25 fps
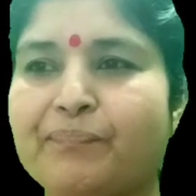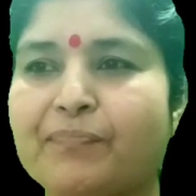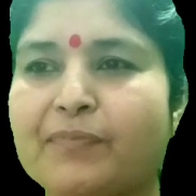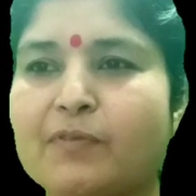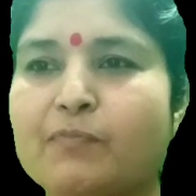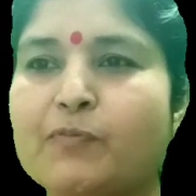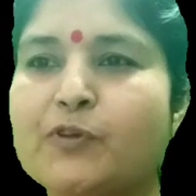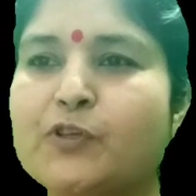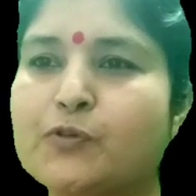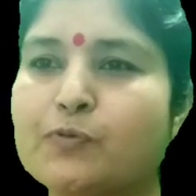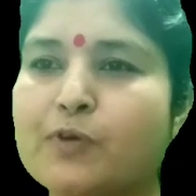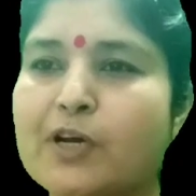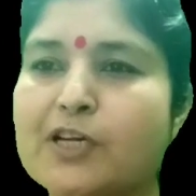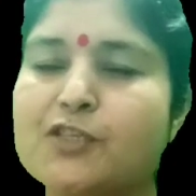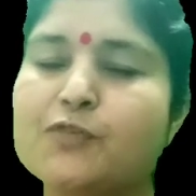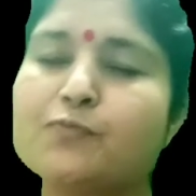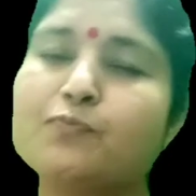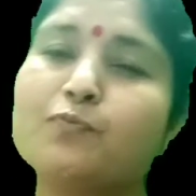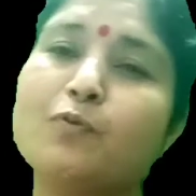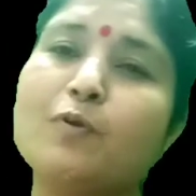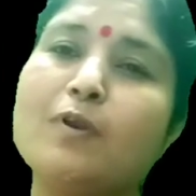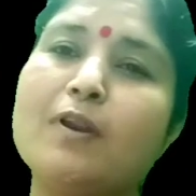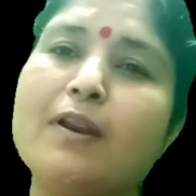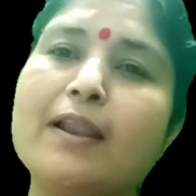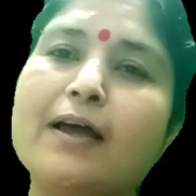which was
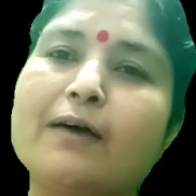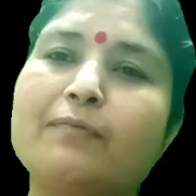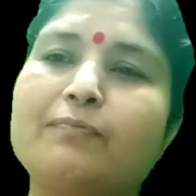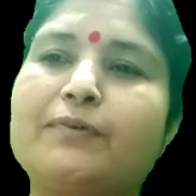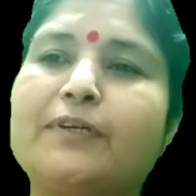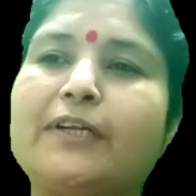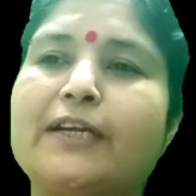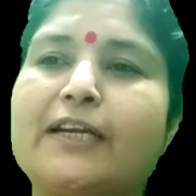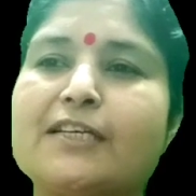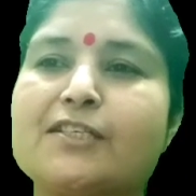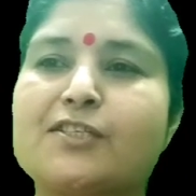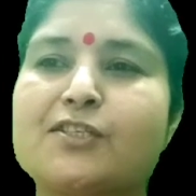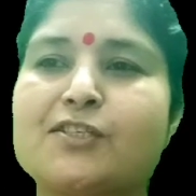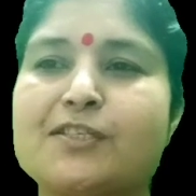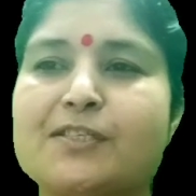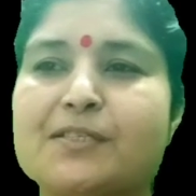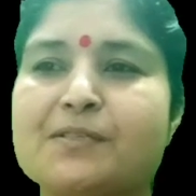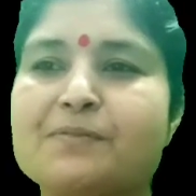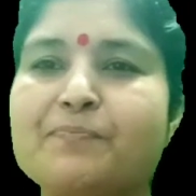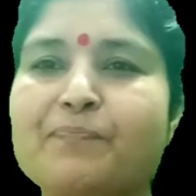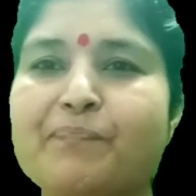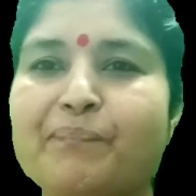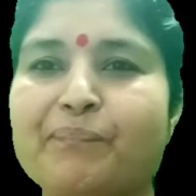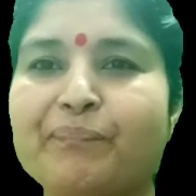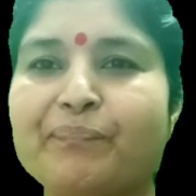full of
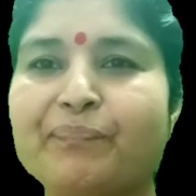trees.